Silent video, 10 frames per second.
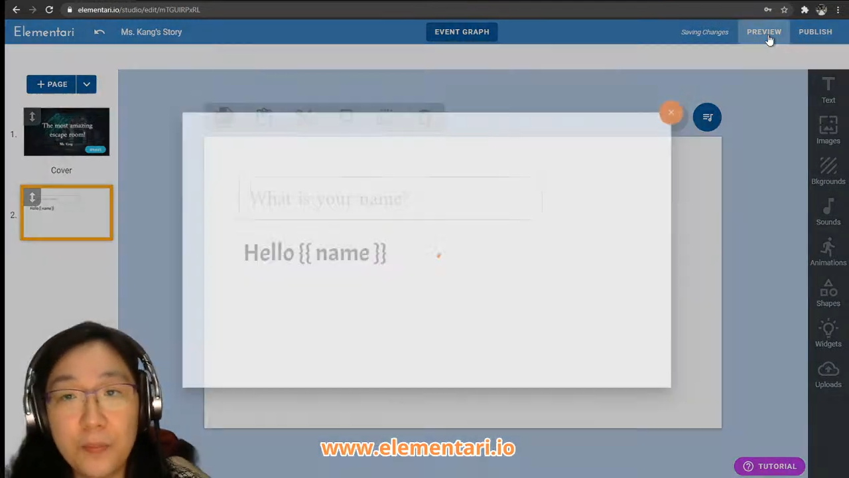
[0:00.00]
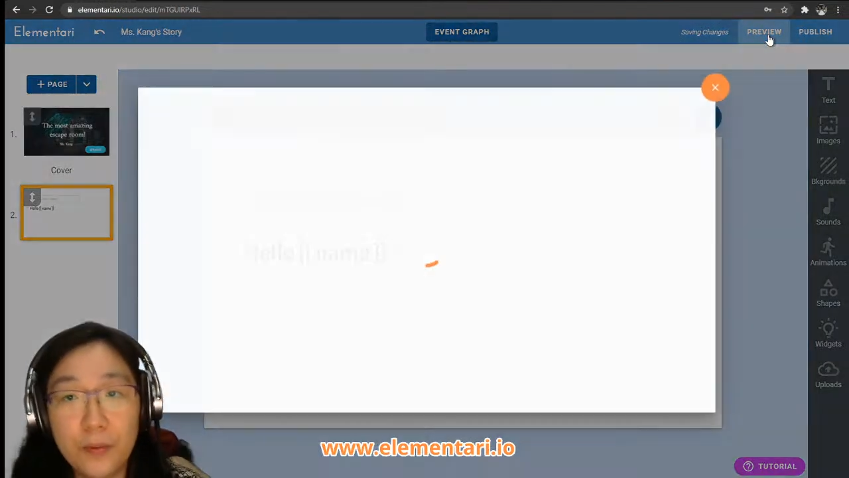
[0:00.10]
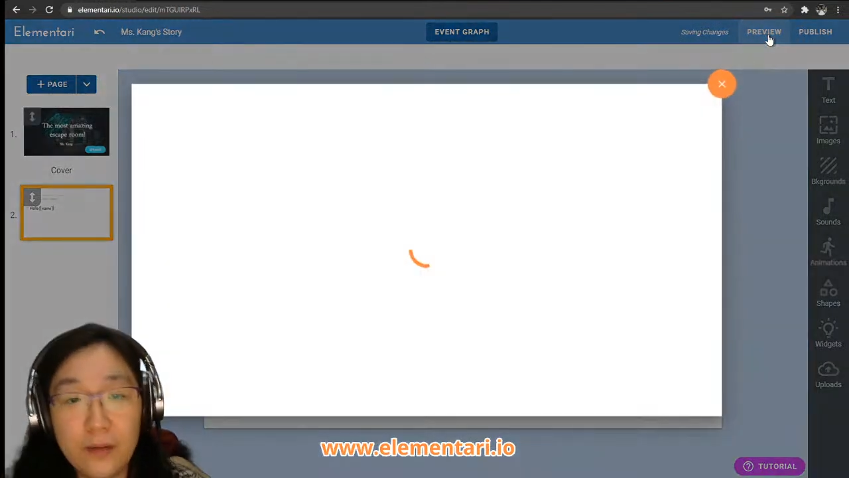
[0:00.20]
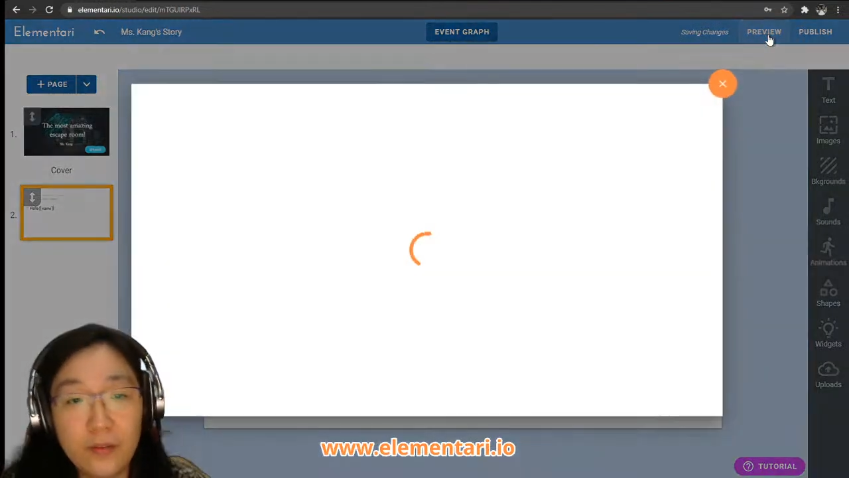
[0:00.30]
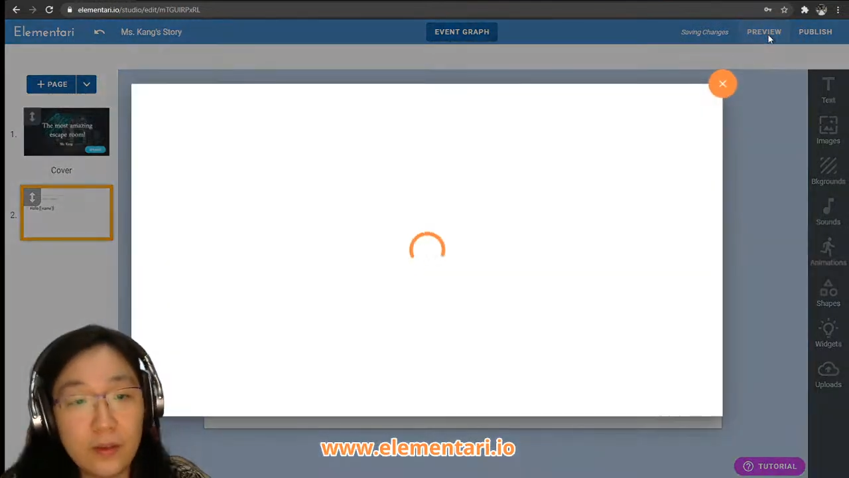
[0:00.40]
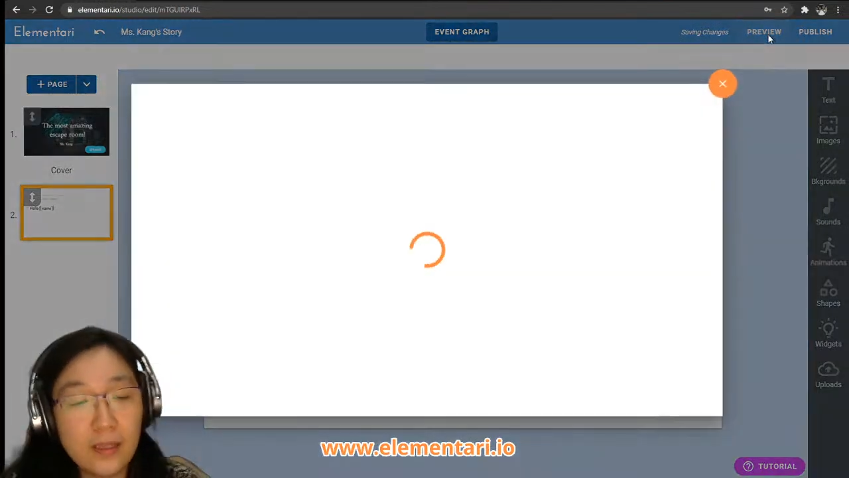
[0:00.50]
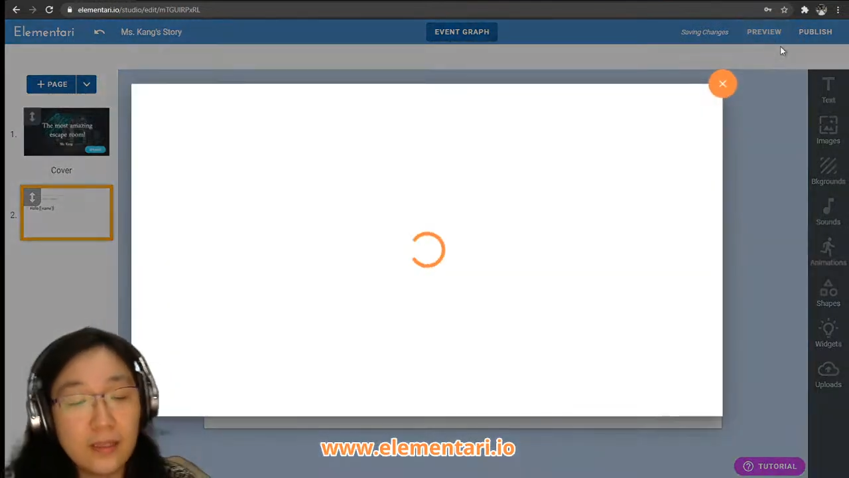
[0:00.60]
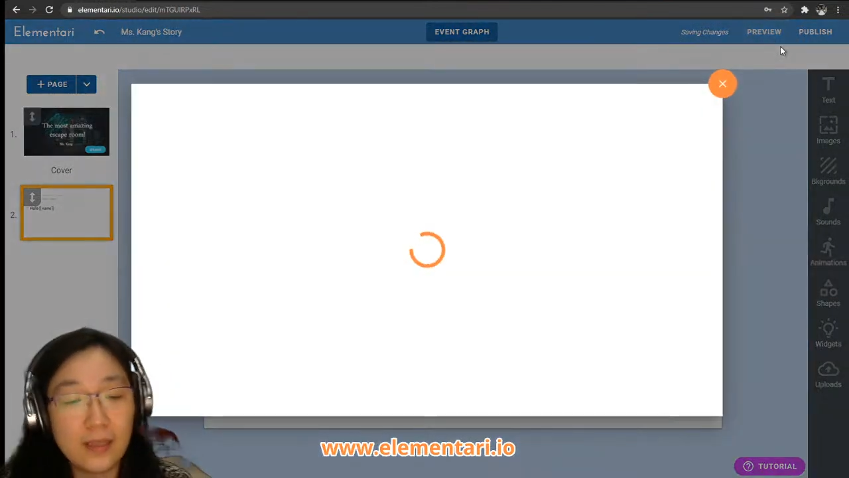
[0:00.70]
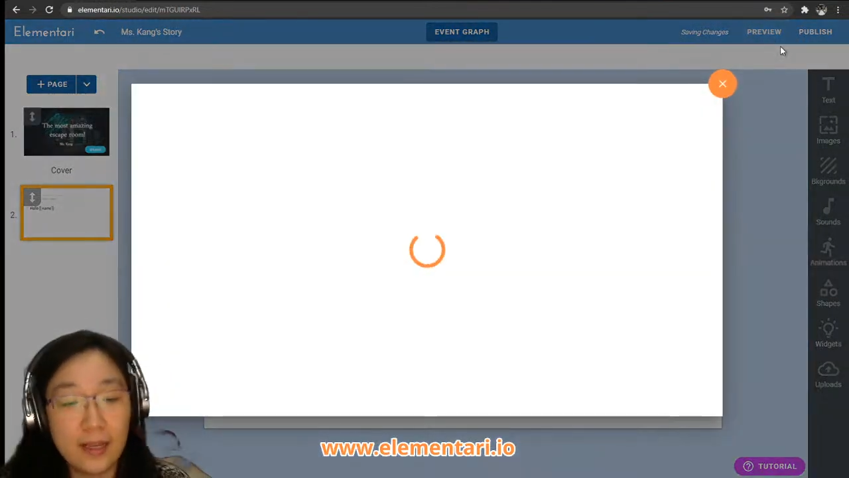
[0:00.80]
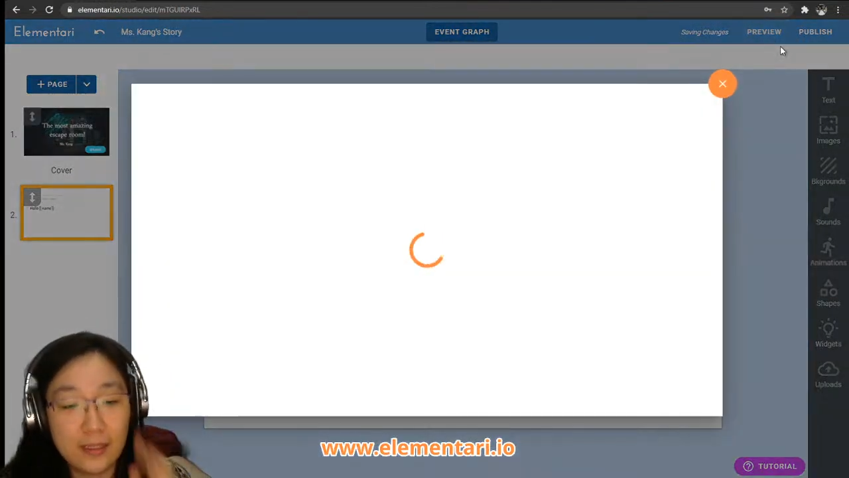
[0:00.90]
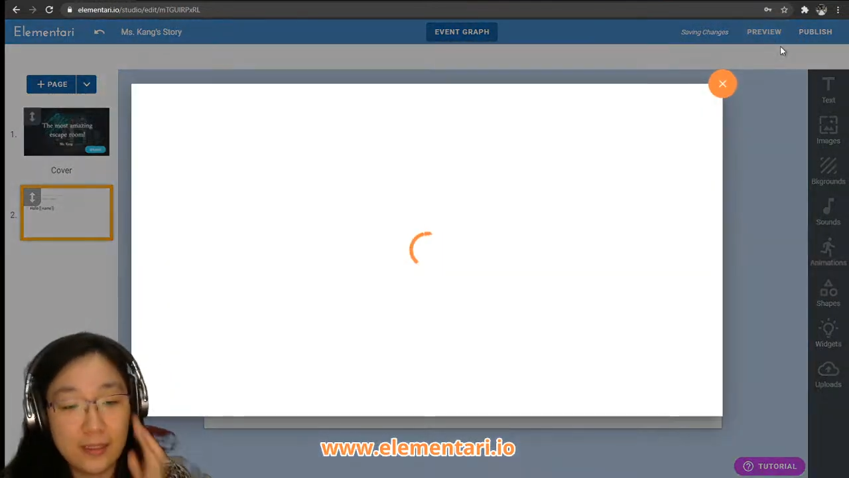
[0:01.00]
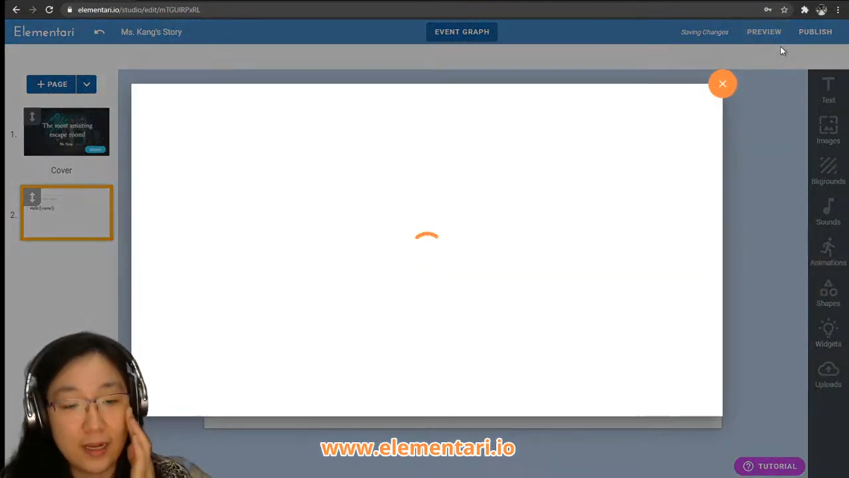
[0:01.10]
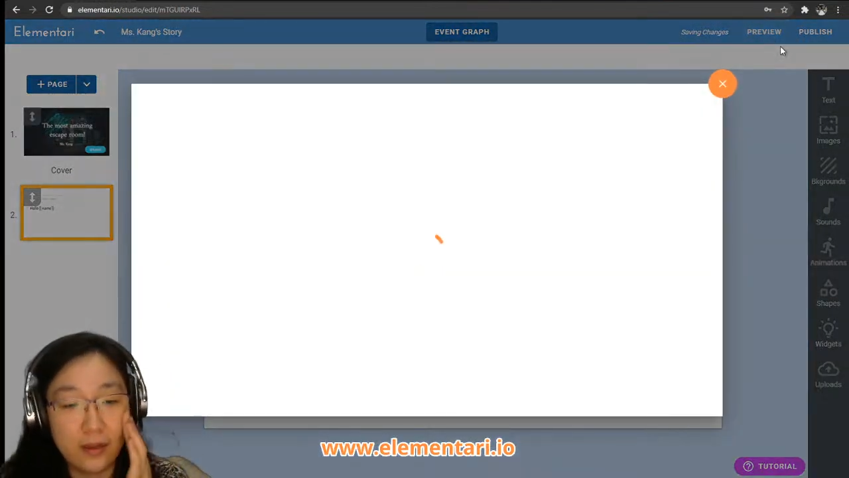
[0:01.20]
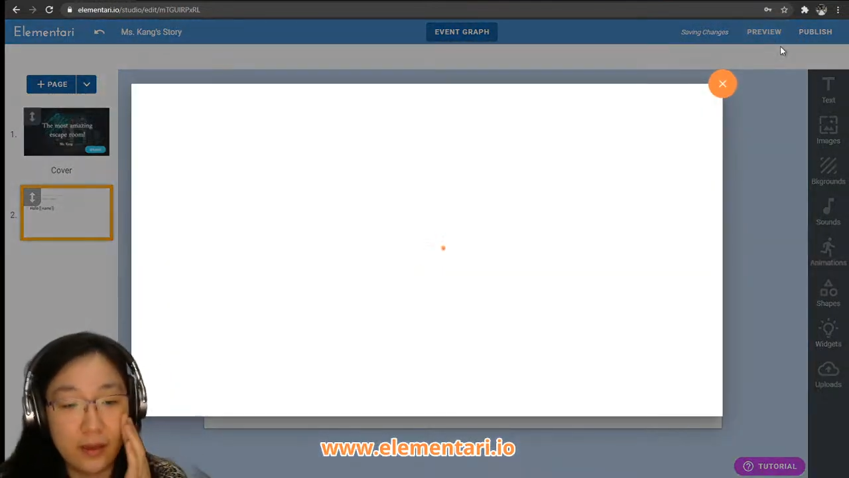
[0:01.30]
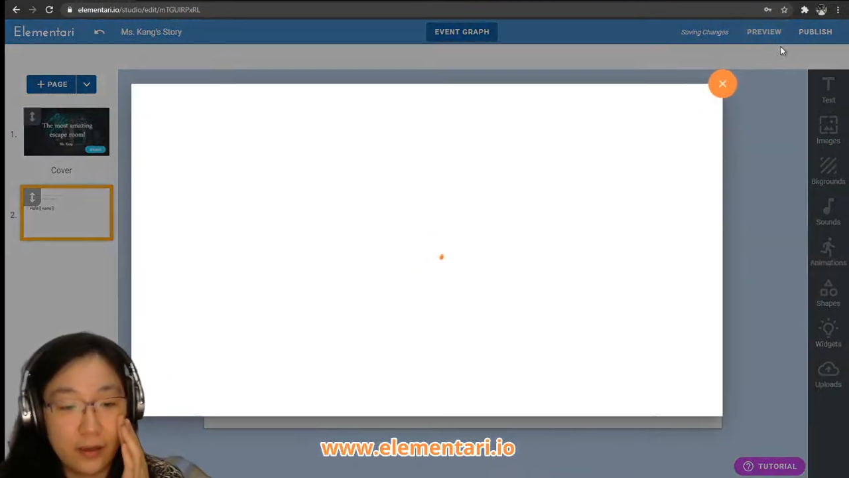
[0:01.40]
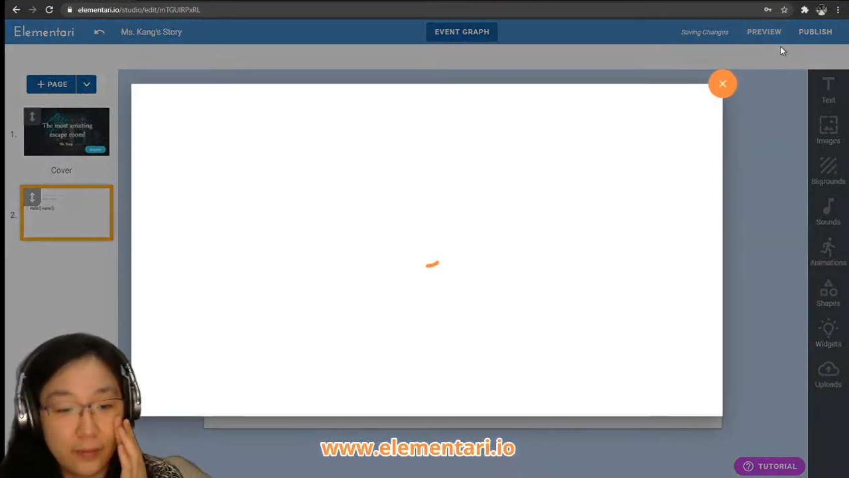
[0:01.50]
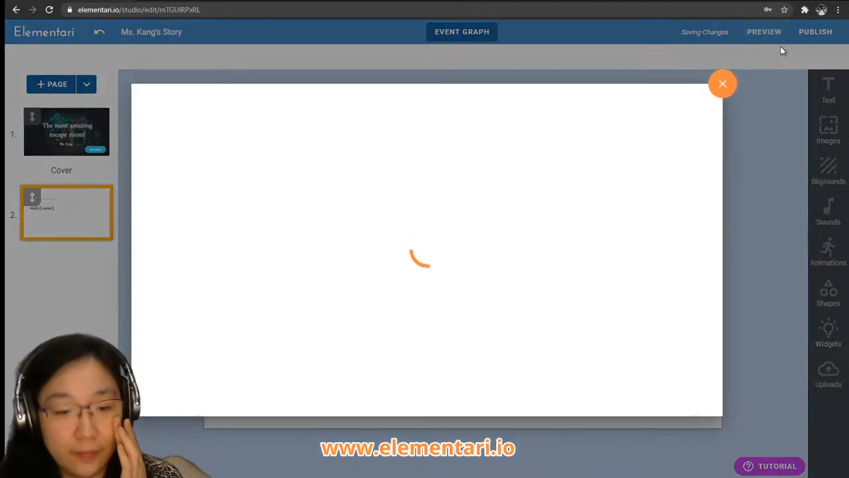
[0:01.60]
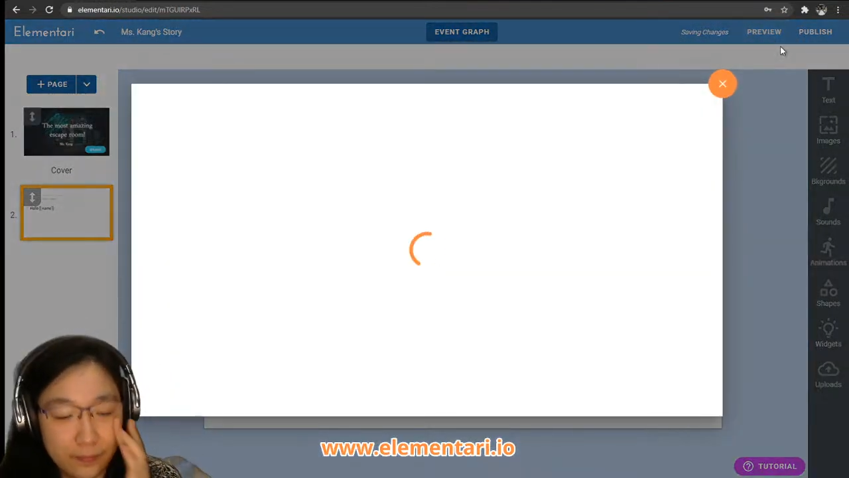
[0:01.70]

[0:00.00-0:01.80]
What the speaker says: to preview this, and let's take a look.